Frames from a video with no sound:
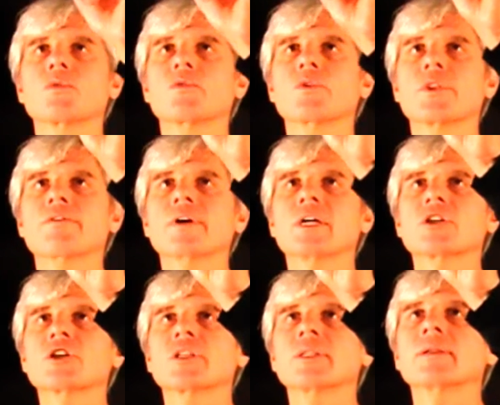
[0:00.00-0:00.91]
for the
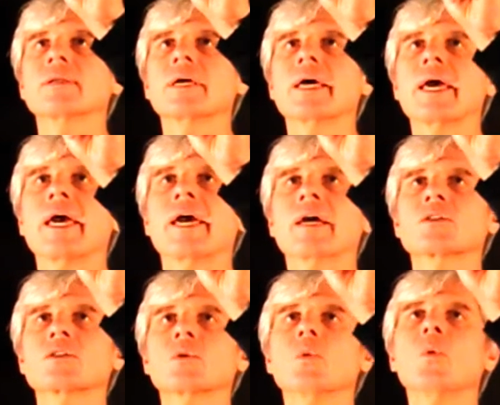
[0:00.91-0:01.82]
function
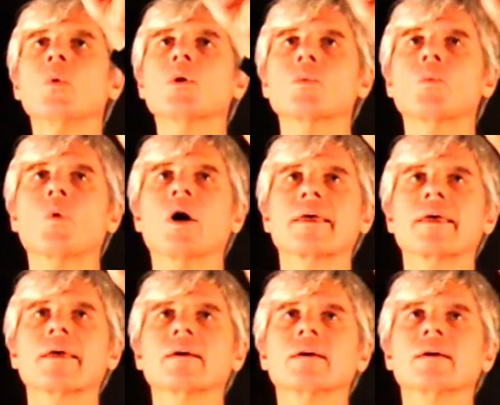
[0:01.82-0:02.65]
x or y,